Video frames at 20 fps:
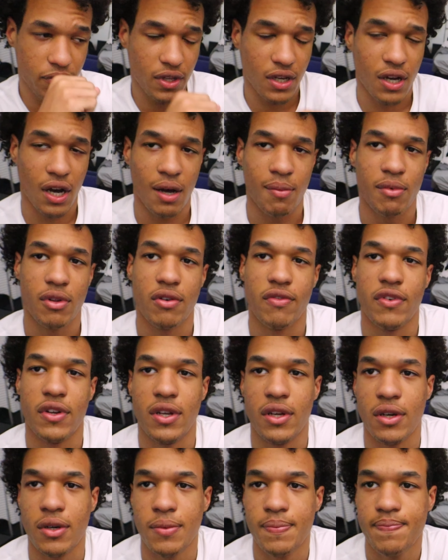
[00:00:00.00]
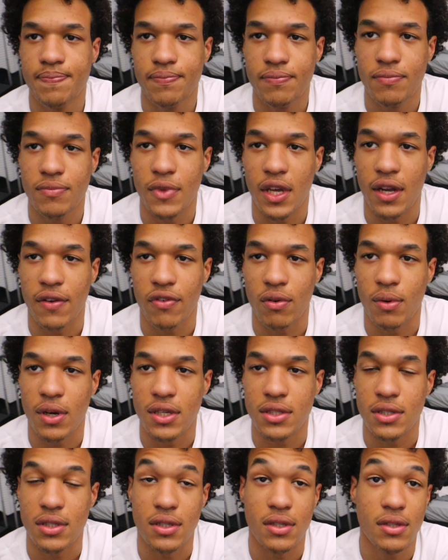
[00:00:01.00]
calm low video. Thank you for
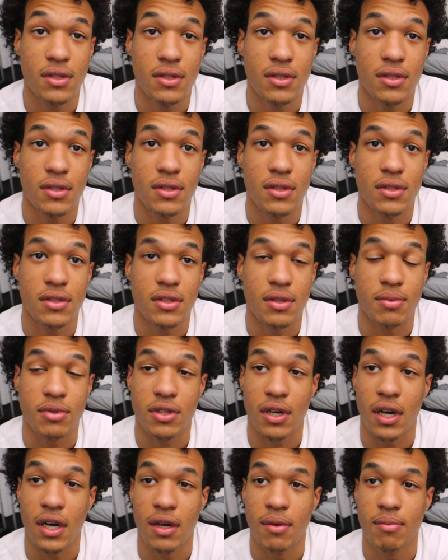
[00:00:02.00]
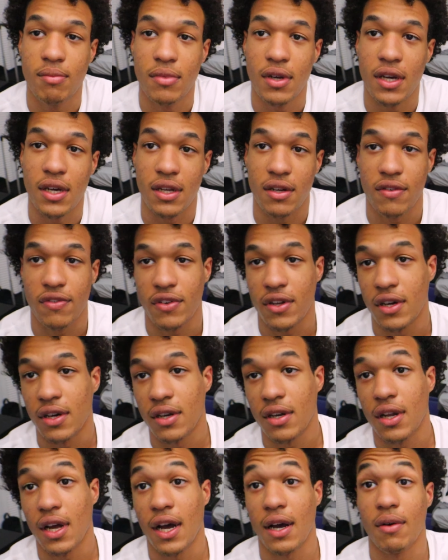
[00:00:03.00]
watching. Subscribe, and if
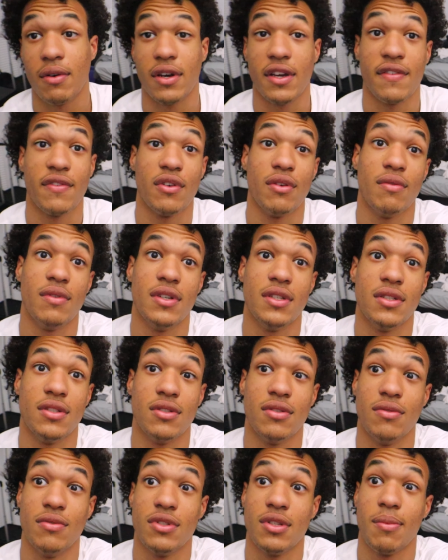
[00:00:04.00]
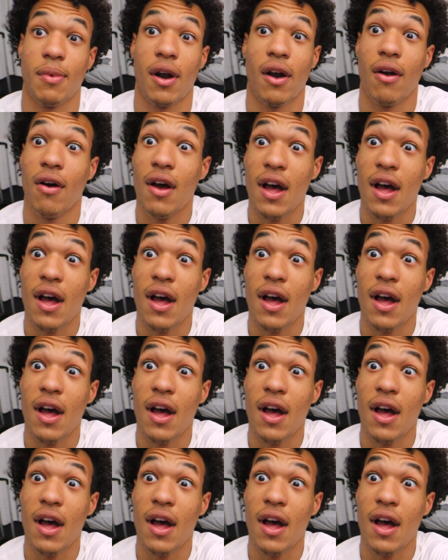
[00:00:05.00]
not, I will give you a reason to tomorrow.